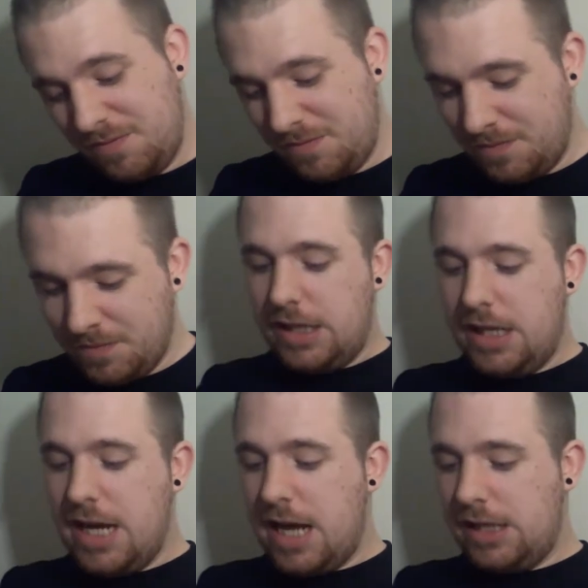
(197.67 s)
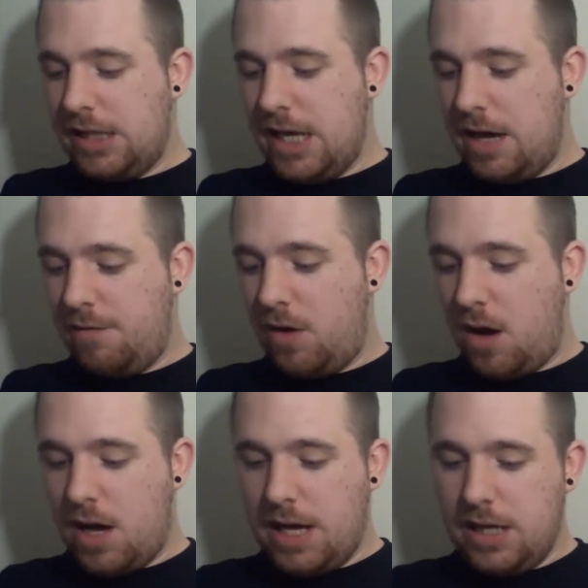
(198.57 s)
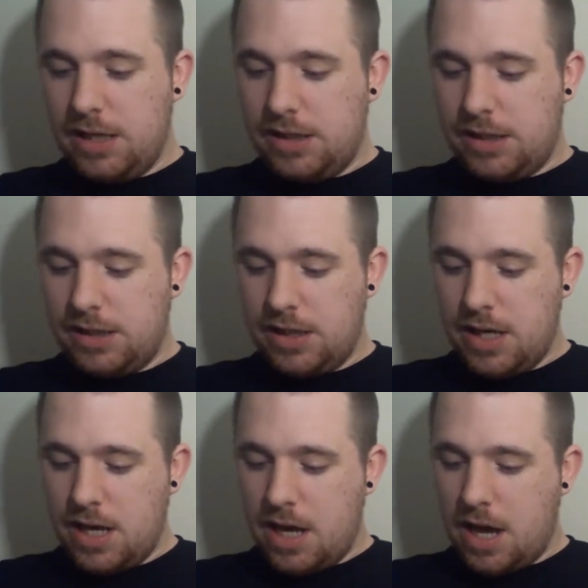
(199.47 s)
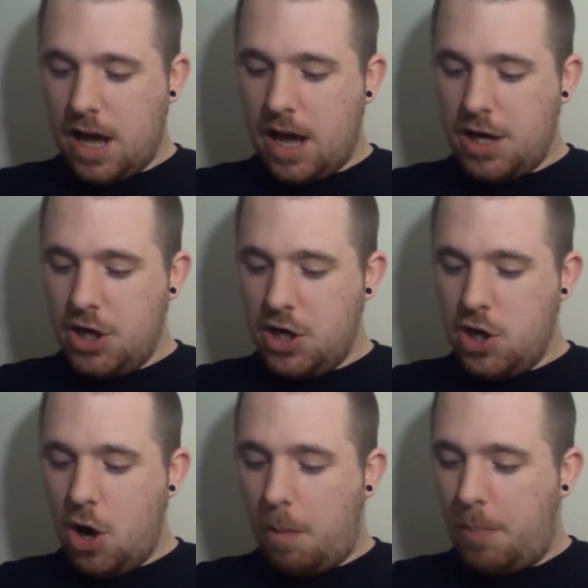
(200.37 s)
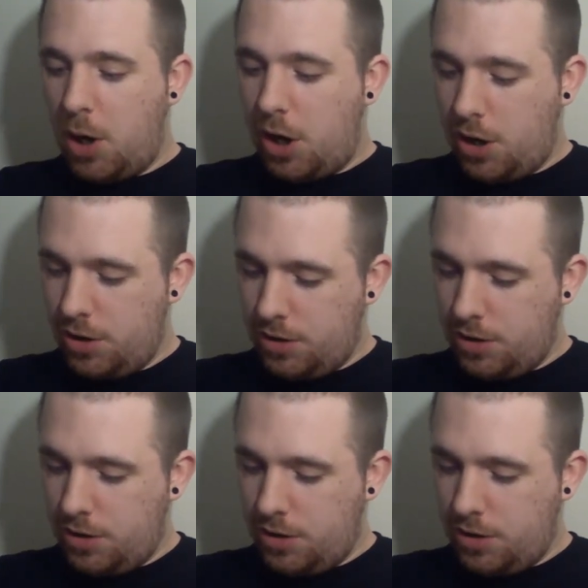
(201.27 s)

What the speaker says: Okay, so the next thing I've got is a Nopper.